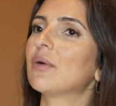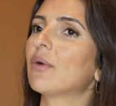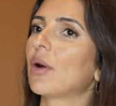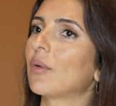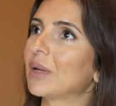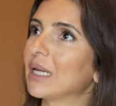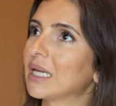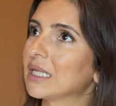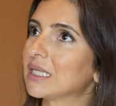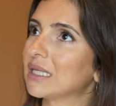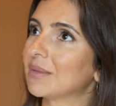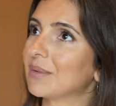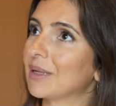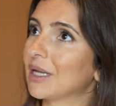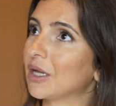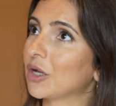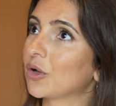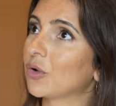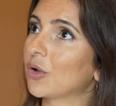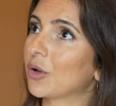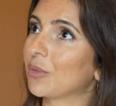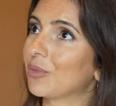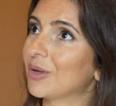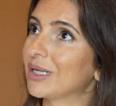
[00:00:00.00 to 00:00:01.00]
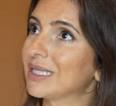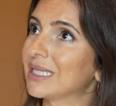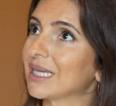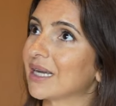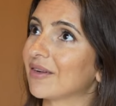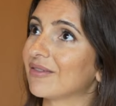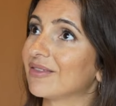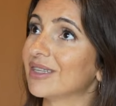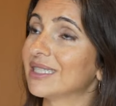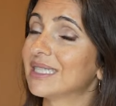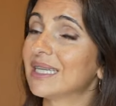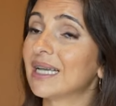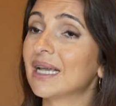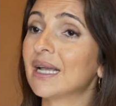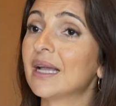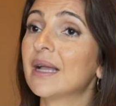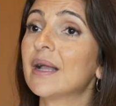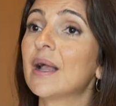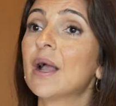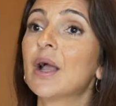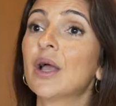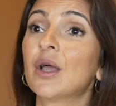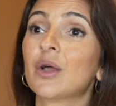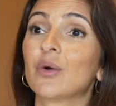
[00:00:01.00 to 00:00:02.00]
what we need to be incorporating every day,
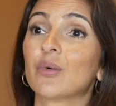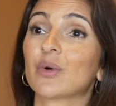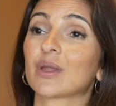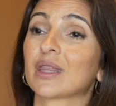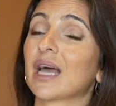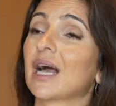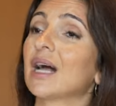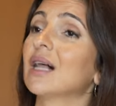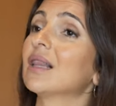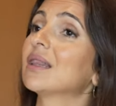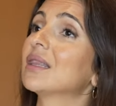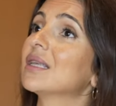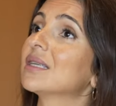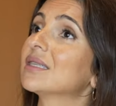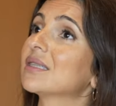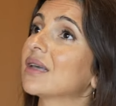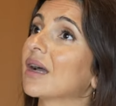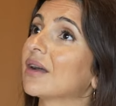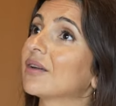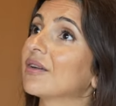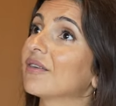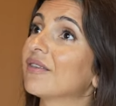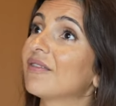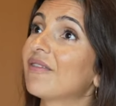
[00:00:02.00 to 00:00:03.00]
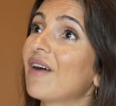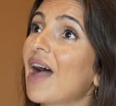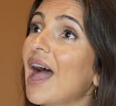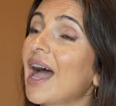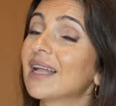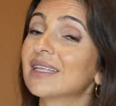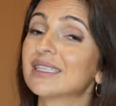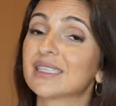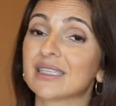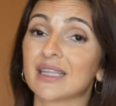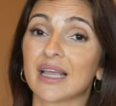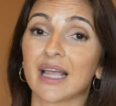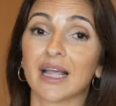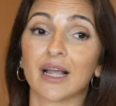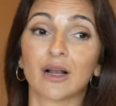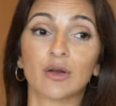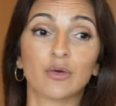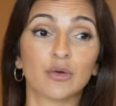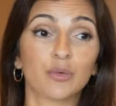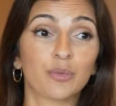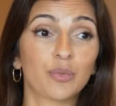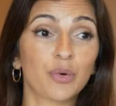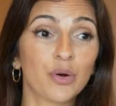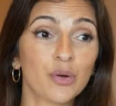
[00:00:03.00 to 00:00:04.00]
with a healthy side of fats. They
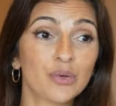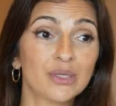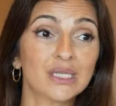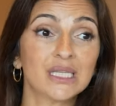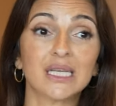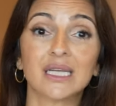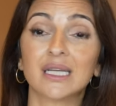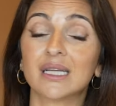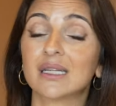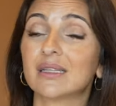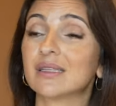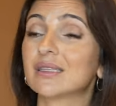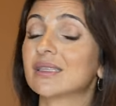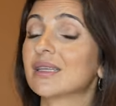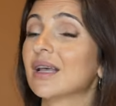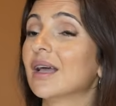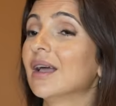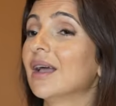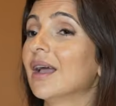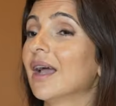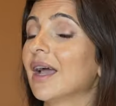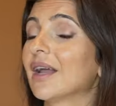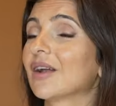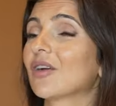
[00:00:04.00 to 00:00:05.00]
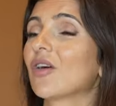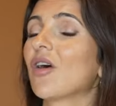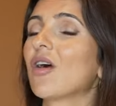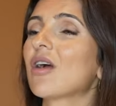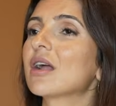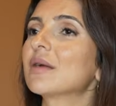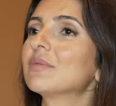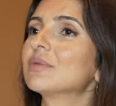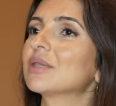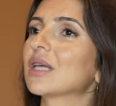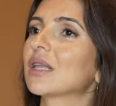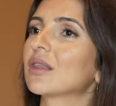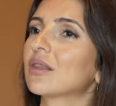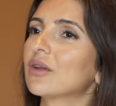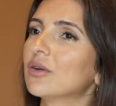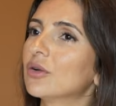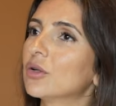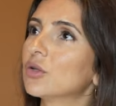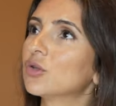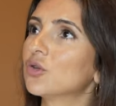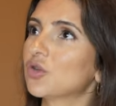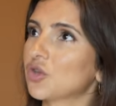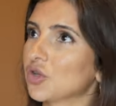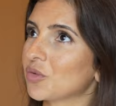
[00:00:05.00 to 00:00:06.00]
include proteins and carbs, and they're
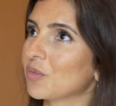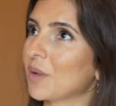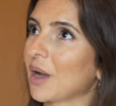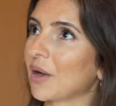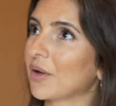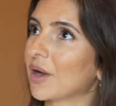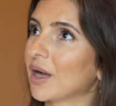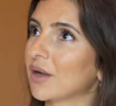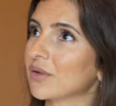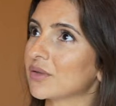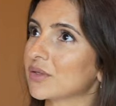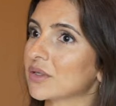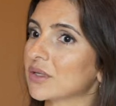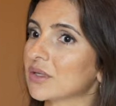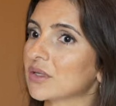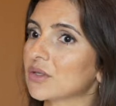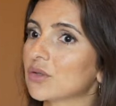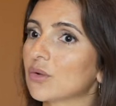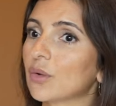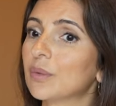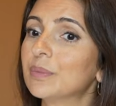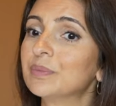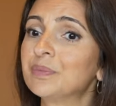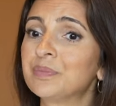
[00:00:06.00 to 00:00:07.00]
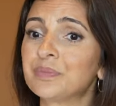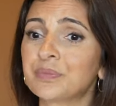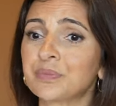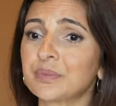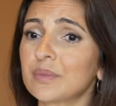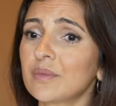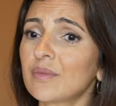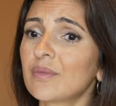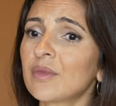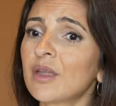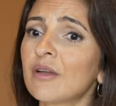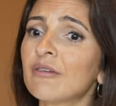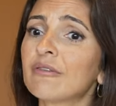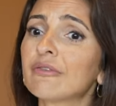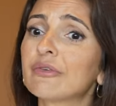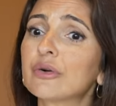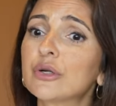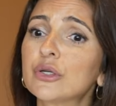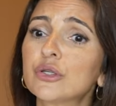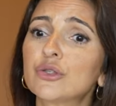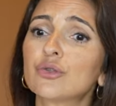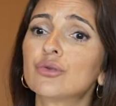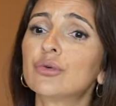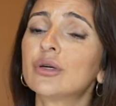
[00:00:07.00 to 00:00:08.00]
nutrition powerhouses. So for
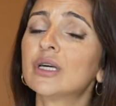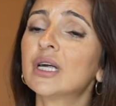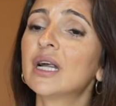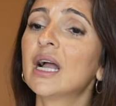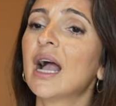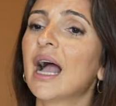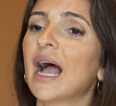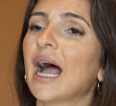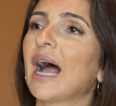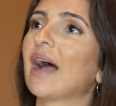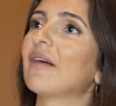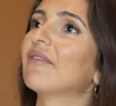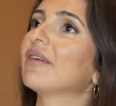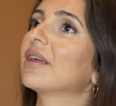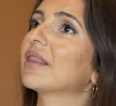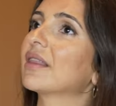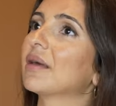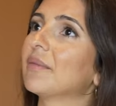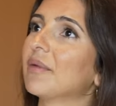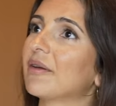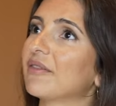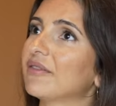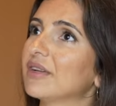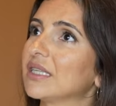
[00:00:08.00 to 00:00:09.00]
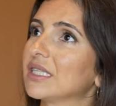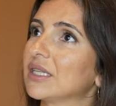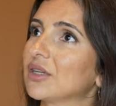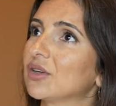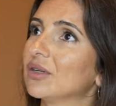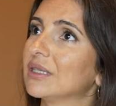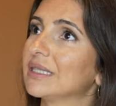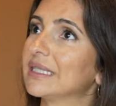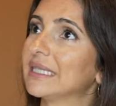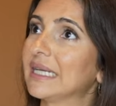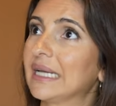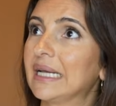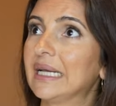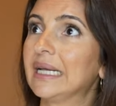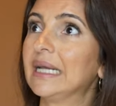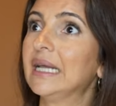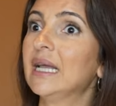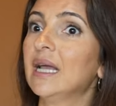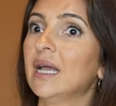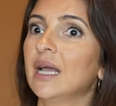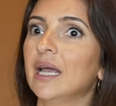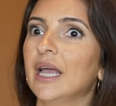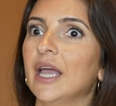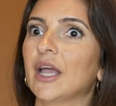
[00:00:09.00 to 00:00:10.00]
sure, having them every single day,
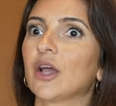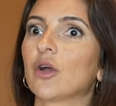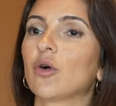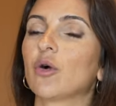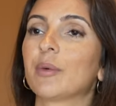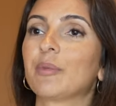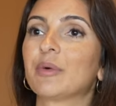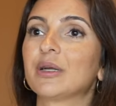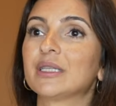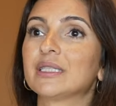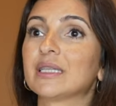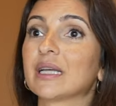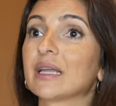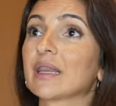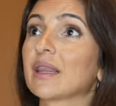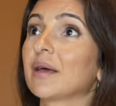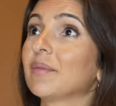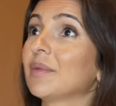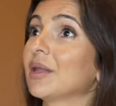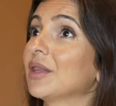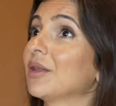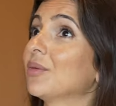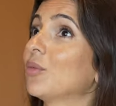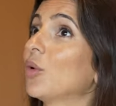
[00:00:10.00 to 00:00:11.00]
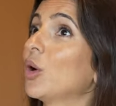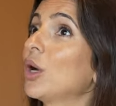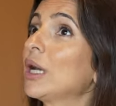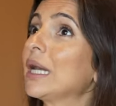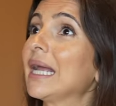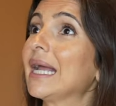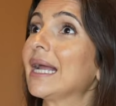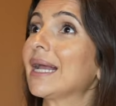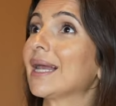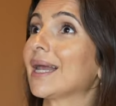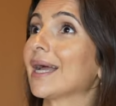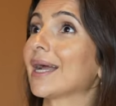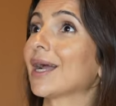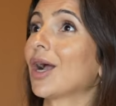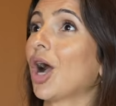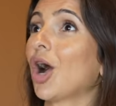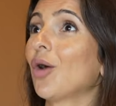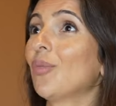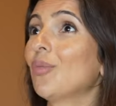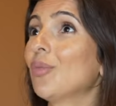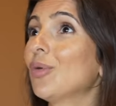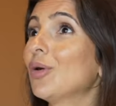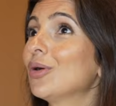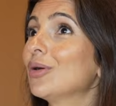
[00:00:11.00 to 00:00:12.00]
incorporating them in the morning, like
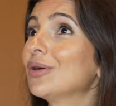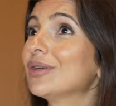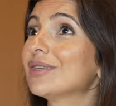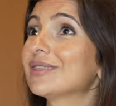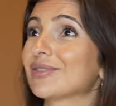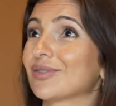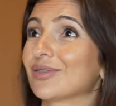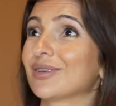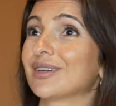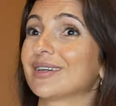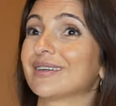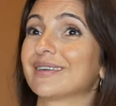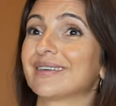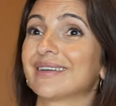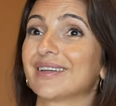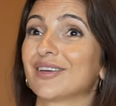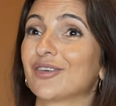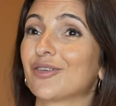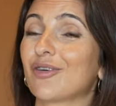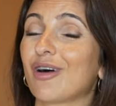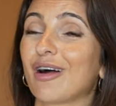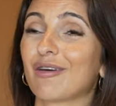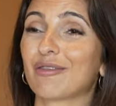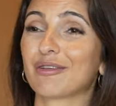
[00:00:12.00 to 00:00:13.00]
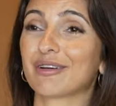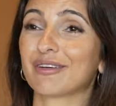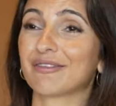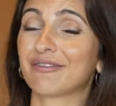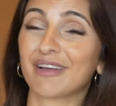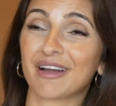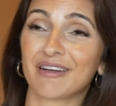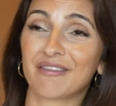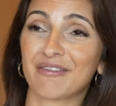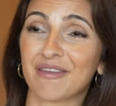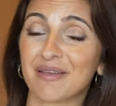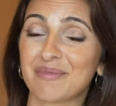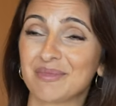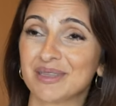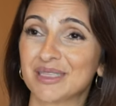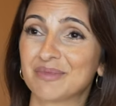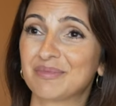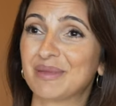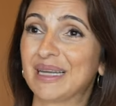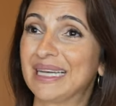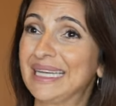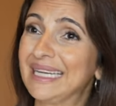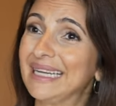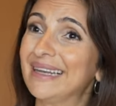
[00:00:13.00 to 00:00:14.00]
hummus, or, you know, our very famous
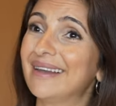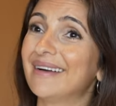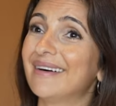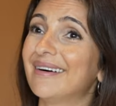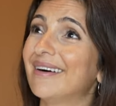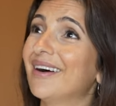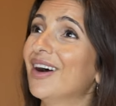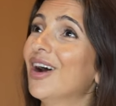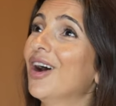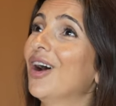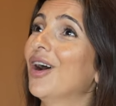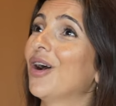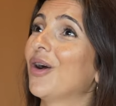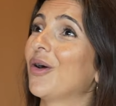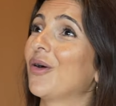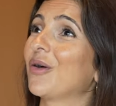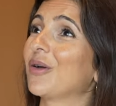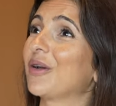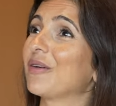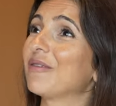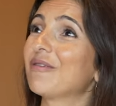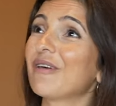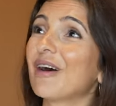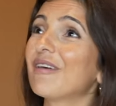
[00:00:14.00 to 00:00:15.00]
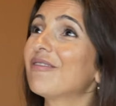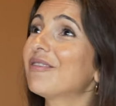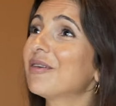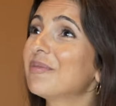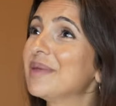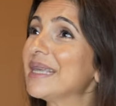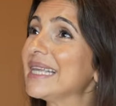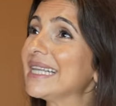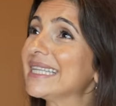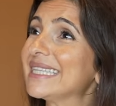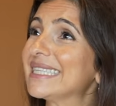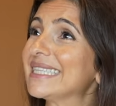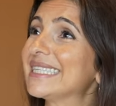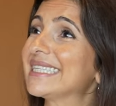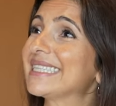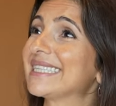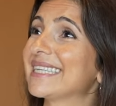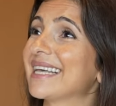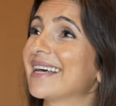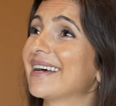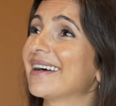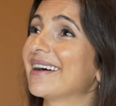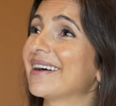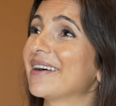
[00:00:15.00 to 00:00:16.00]
belila, or a fava beans
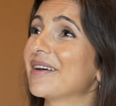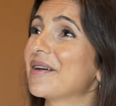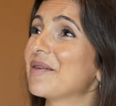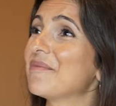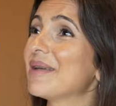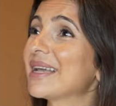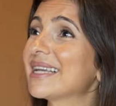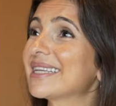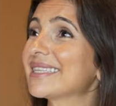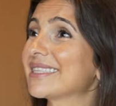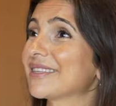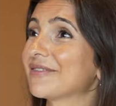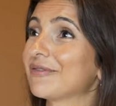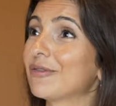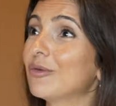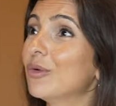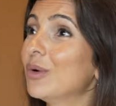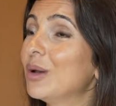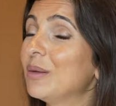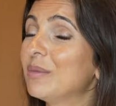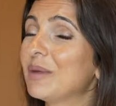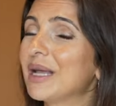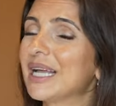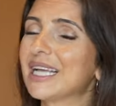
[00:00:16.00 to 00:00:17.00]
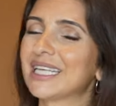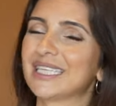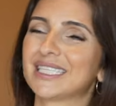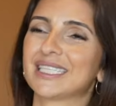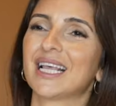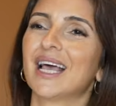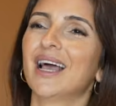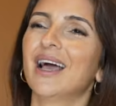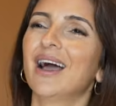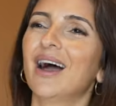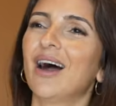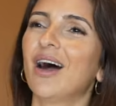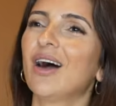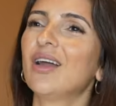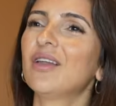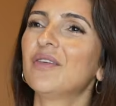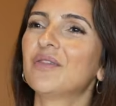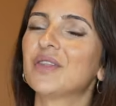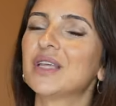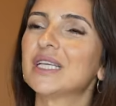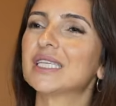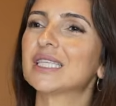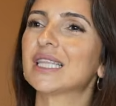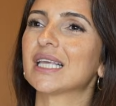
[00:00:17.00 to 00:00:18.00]
mix, full mix. All of
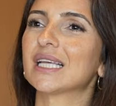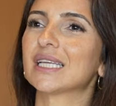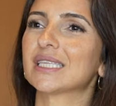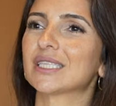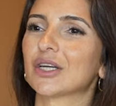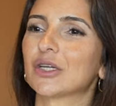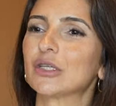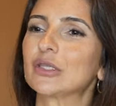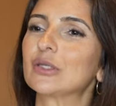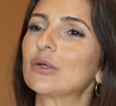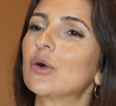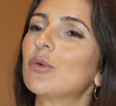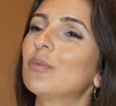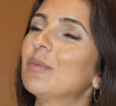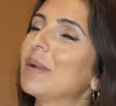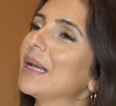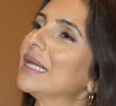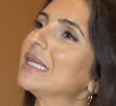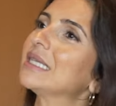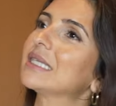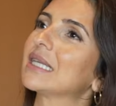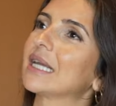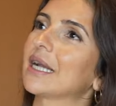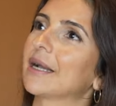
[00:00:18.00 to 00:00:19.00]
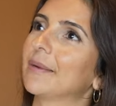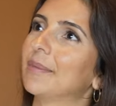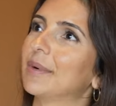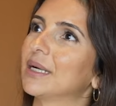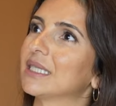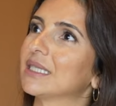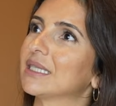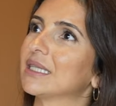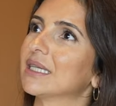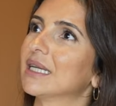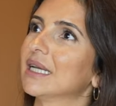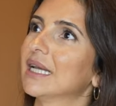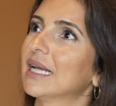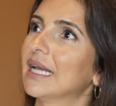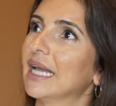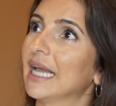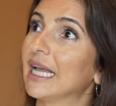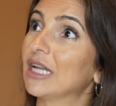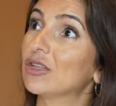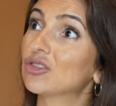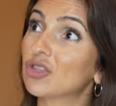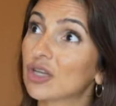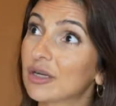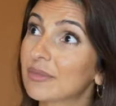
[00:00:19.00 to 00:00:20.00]
these things are so basic, but
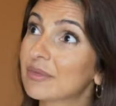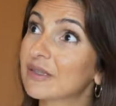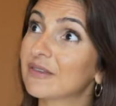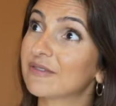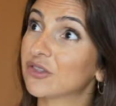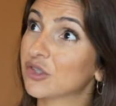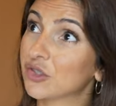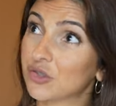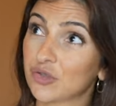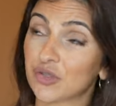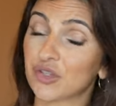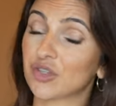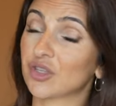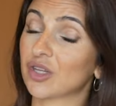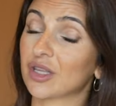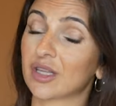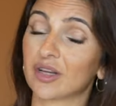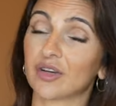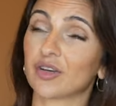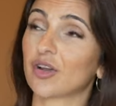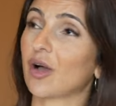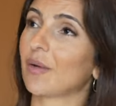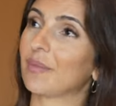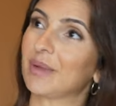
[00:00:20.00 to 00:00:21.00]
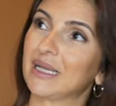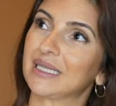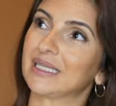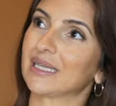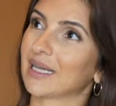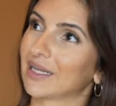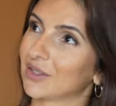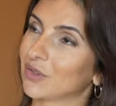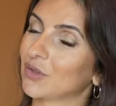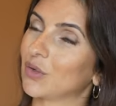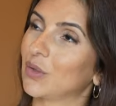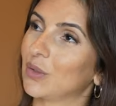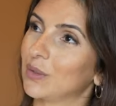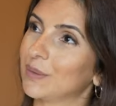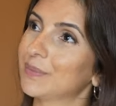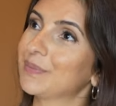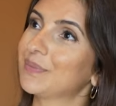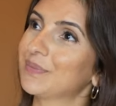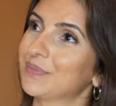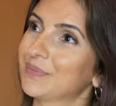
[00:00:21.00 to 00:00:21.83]
in terms of nutrition, they're not basic at all.